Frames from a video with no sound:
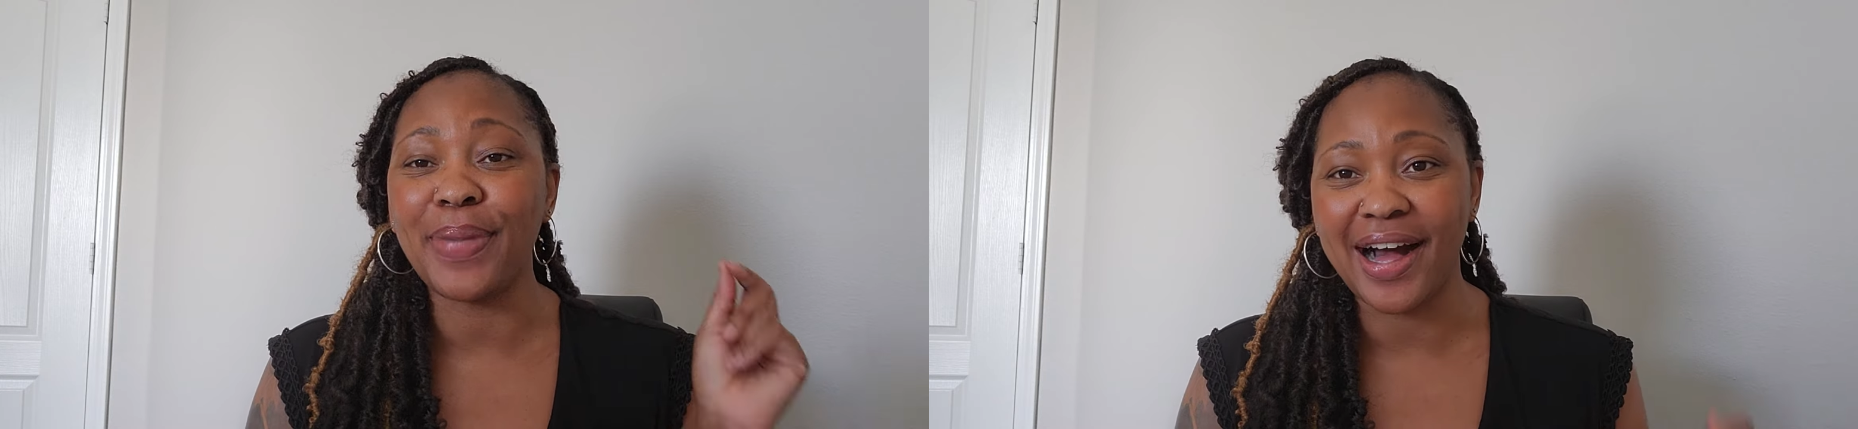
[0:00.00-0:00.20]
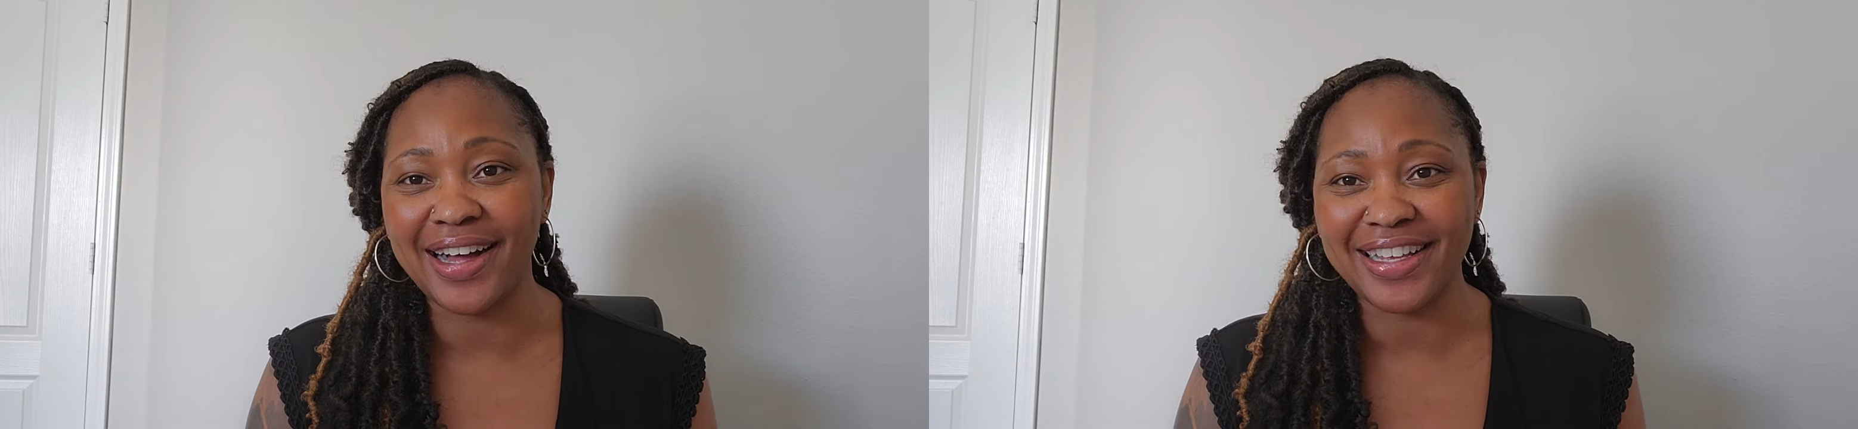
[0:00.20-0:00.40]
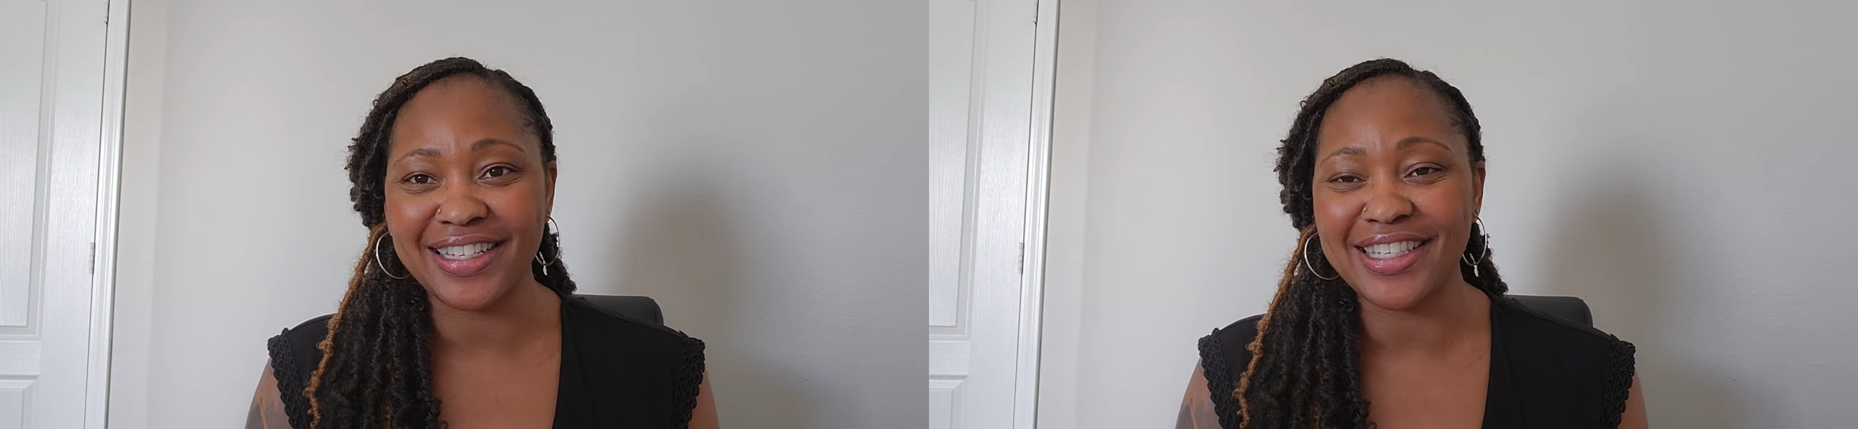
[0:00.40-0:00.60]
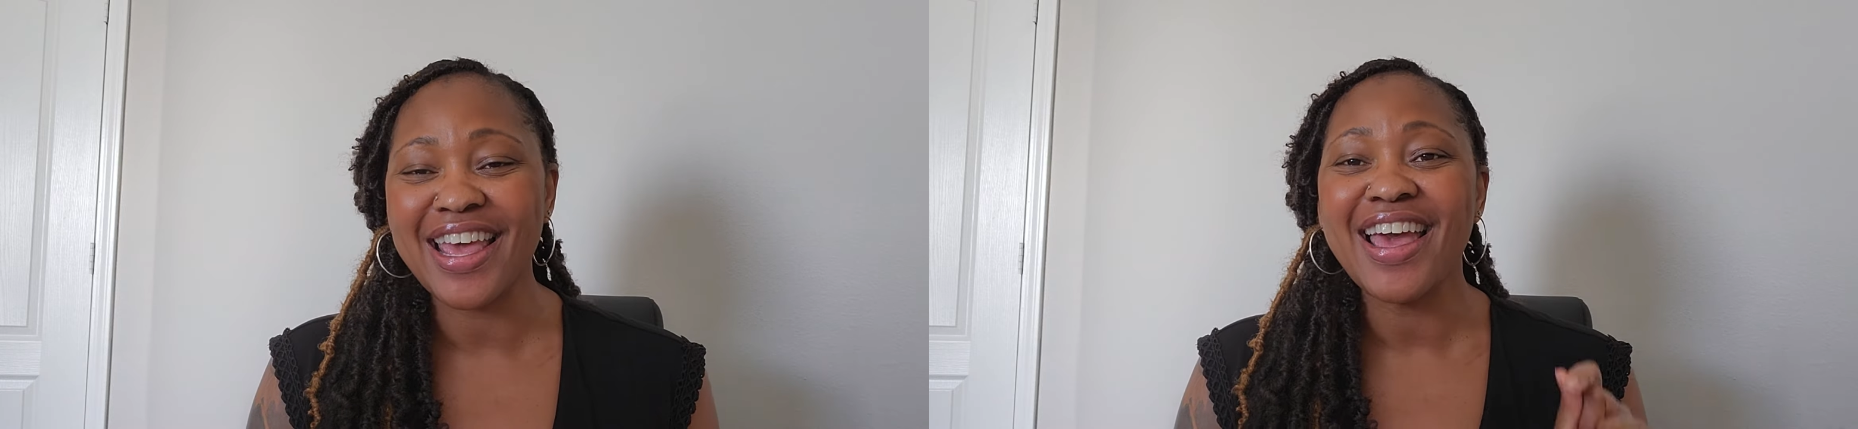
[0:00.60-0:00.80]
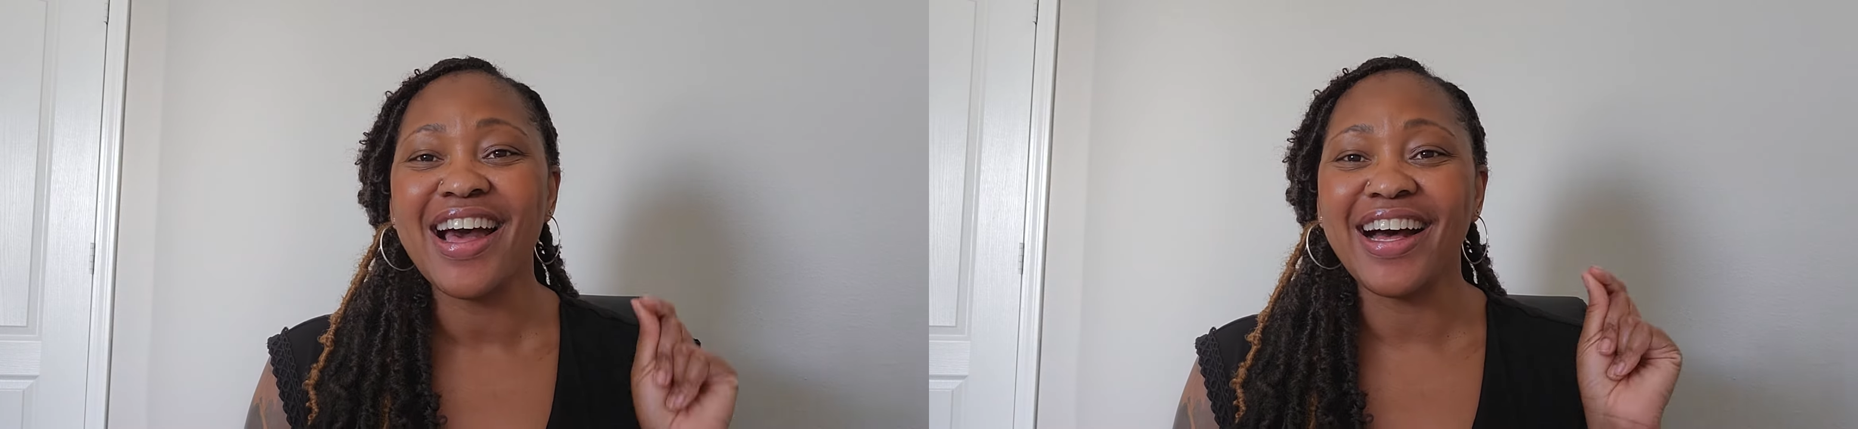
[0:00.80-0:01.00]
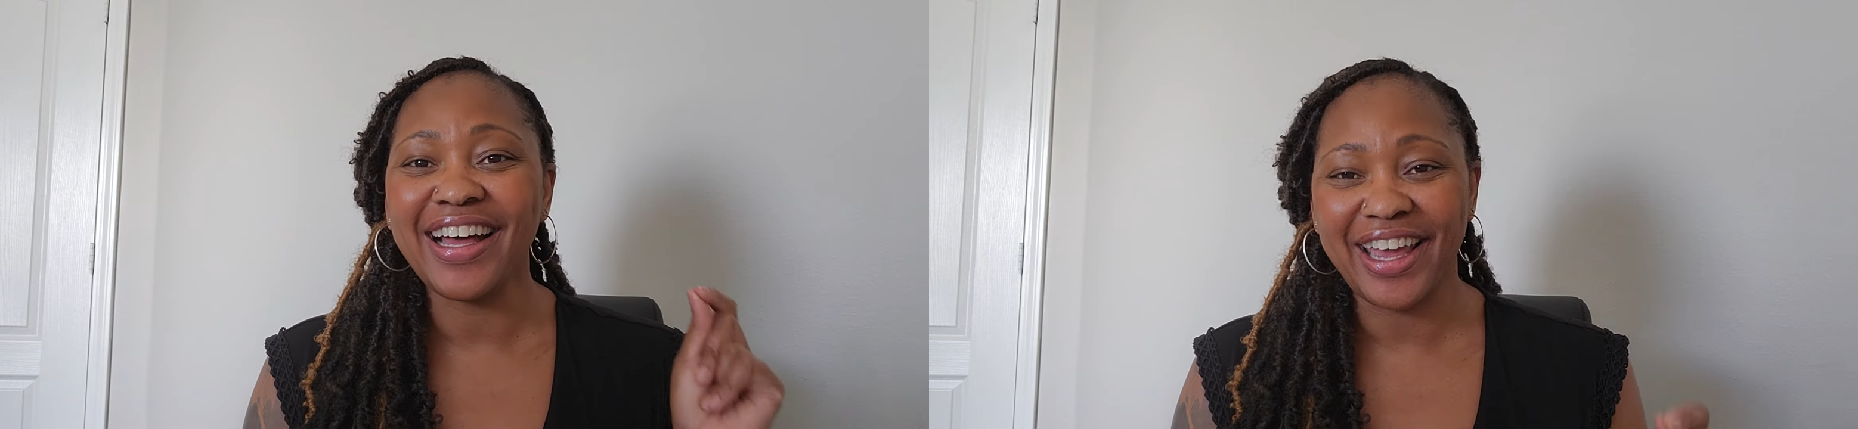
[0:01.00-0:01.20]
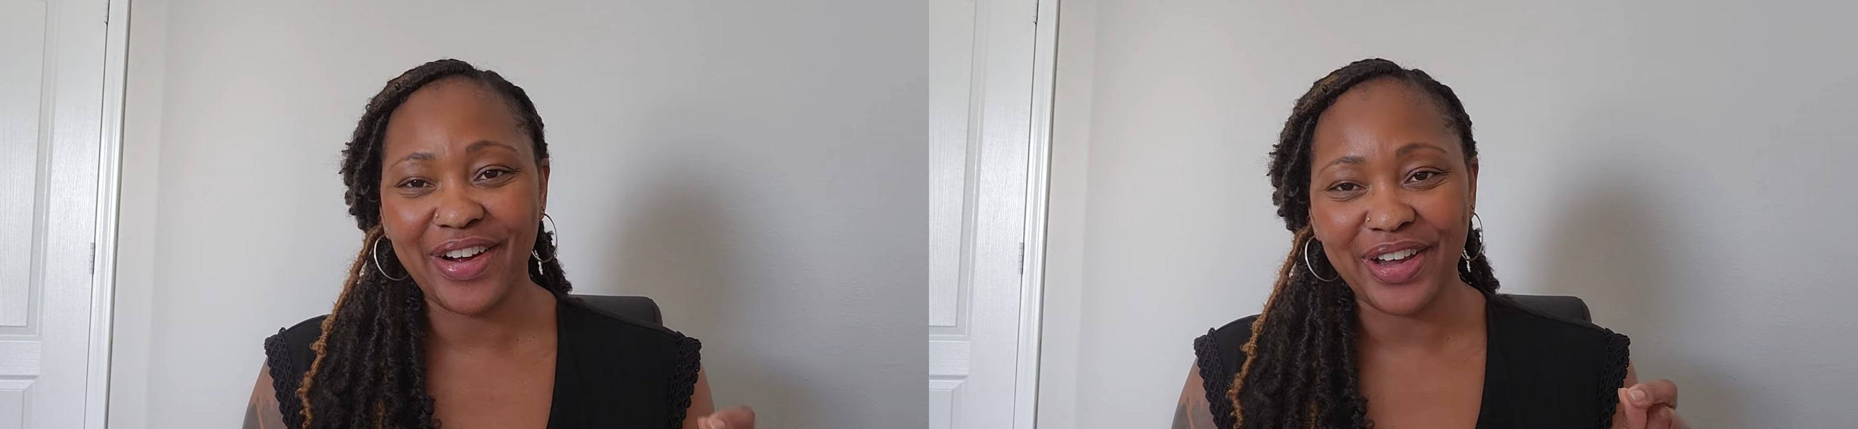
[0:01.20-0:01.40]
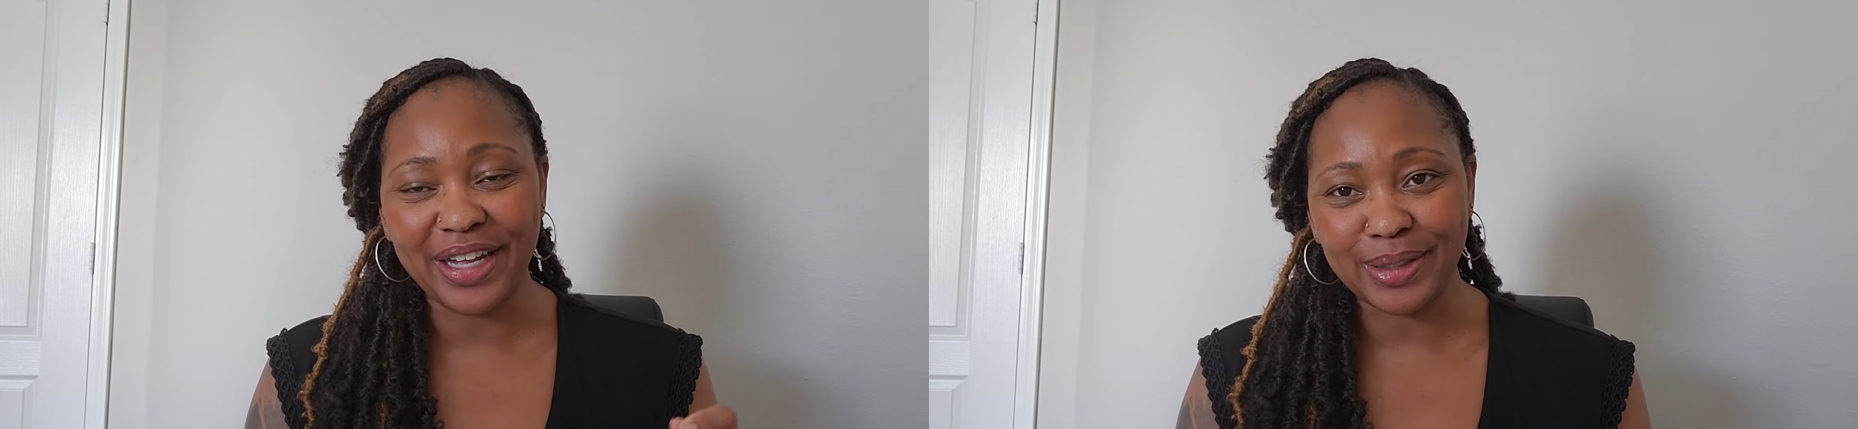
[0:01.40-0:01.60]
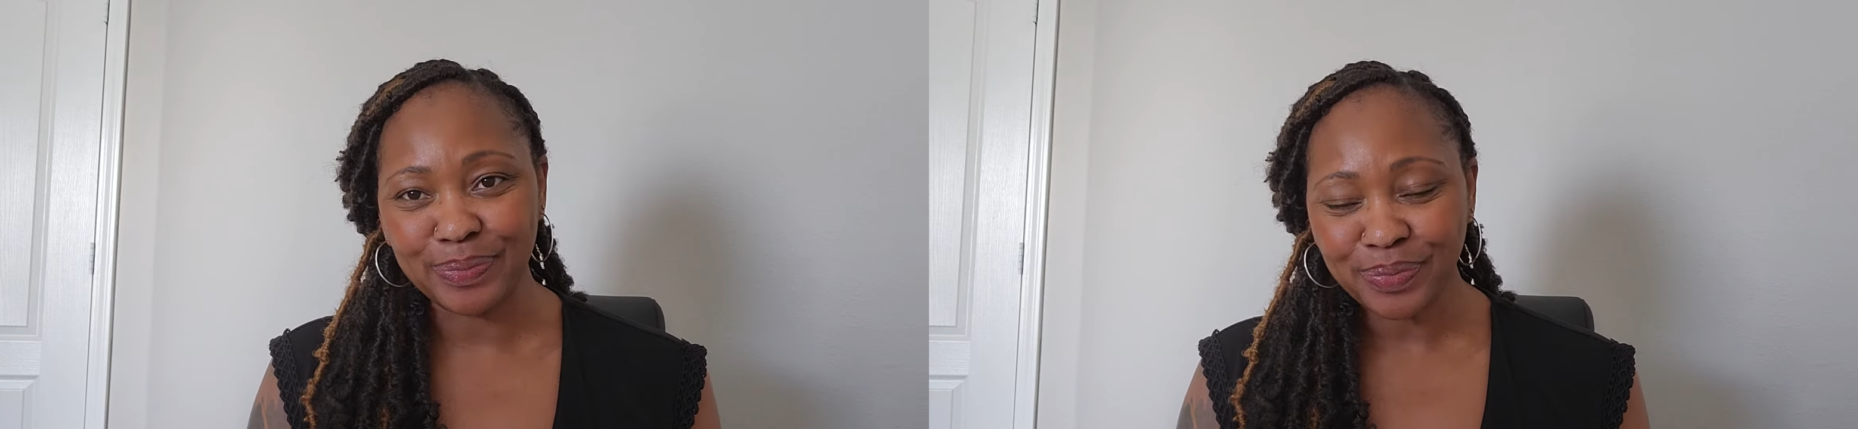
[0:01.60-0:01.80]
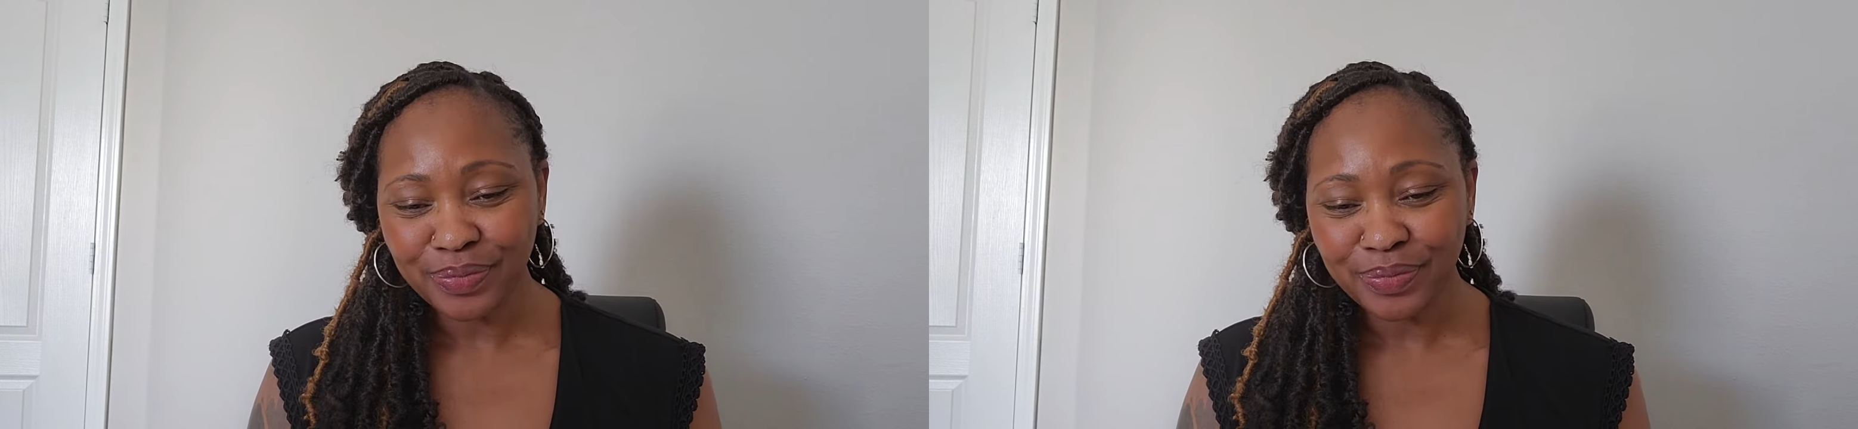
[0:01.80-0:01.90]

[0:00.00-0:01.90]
Pines area.